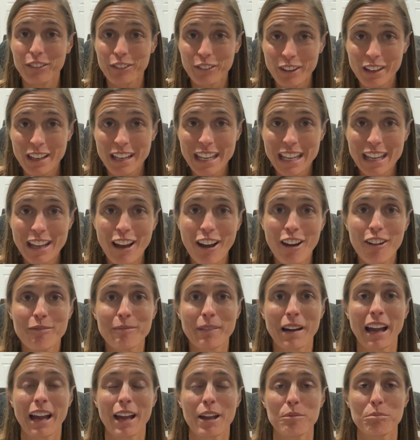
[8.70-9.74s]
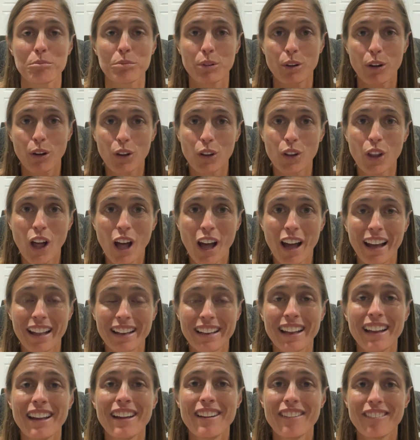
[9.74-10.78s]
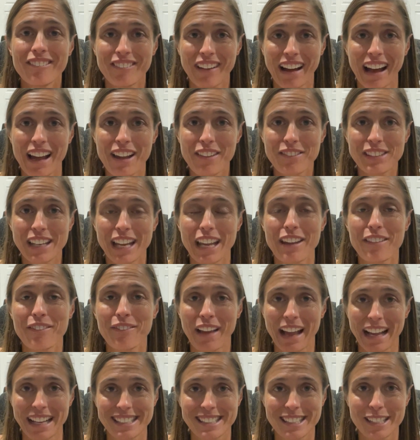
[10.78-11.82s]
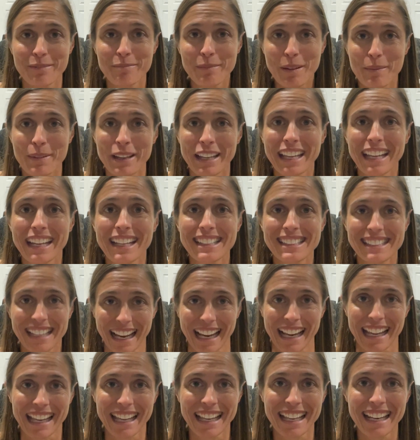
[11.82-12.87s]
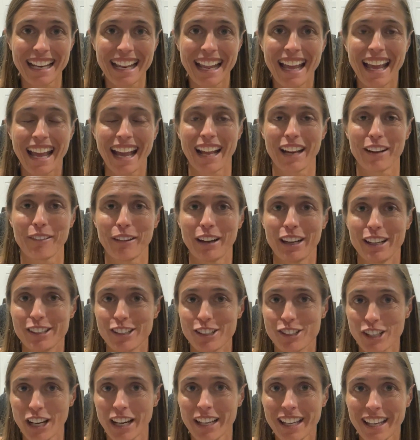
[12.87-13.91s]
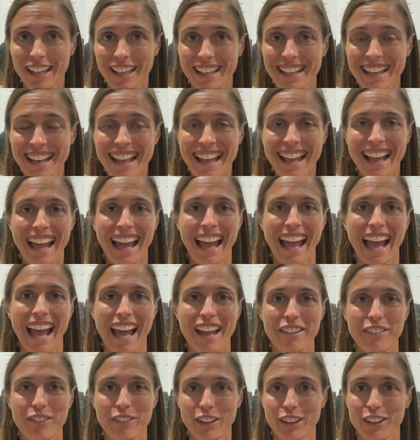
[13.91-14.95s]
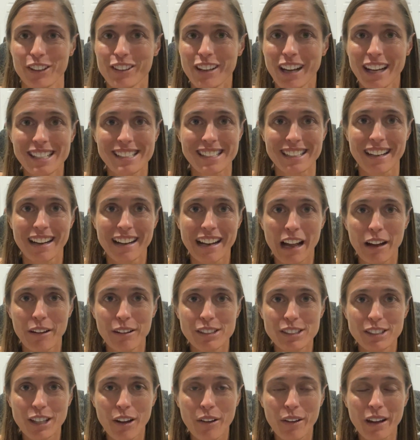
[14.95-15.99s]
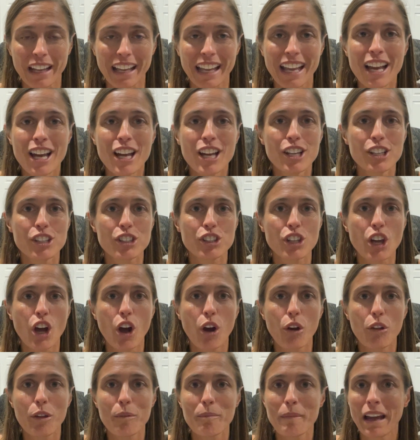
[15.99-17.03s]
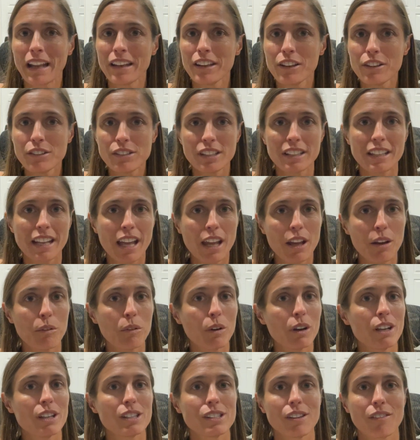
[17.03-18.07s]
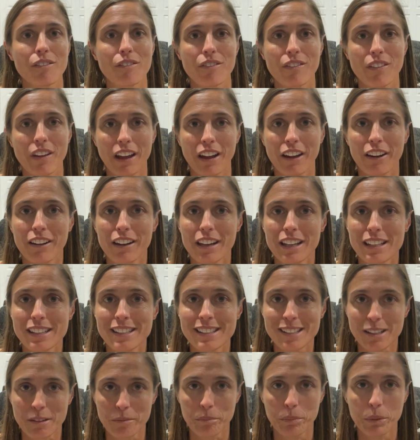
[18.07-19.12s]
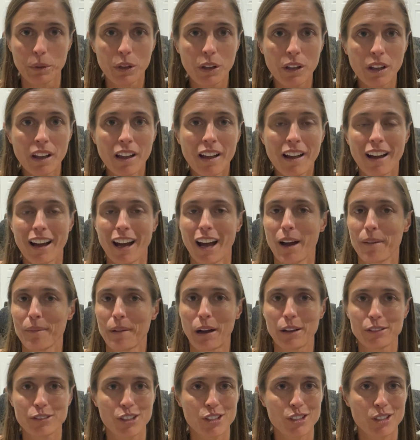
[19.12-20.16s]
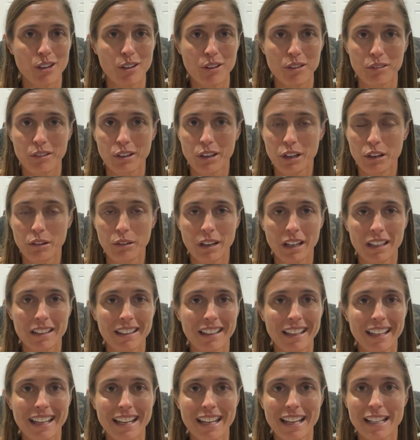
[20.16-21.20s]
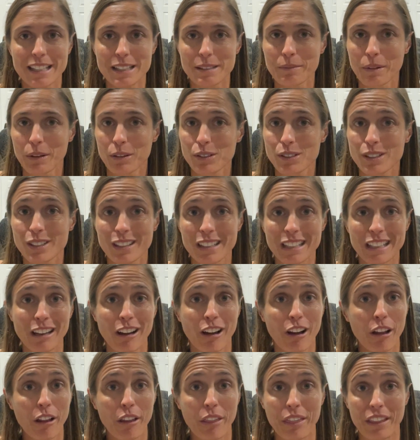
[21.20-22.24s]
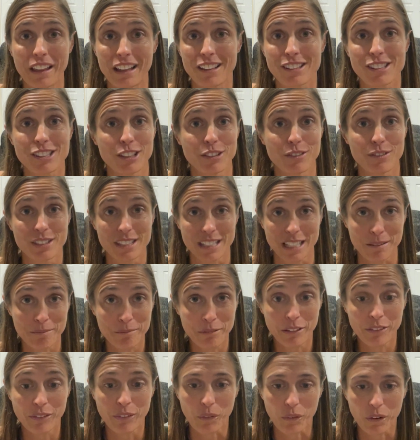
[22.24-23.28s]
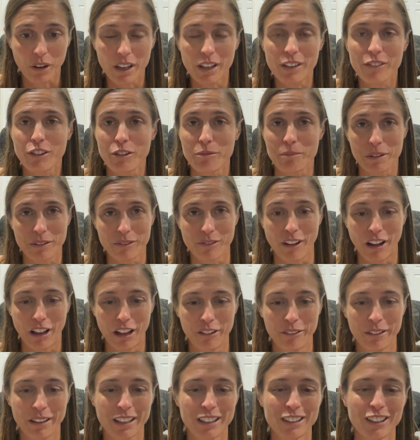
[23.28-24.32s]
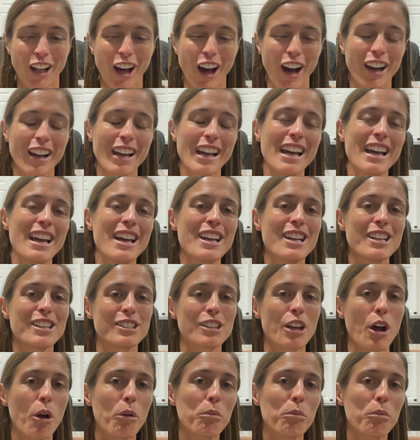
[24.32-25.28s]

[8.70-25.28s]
3 of my Prolon 5-day fasting mimicking diet, and I wanted to check in and fill you guys in on how it's going. So the menu today was very simple. I'll just go through it quickly. It's mostly all things you've seen before if you've been following along. So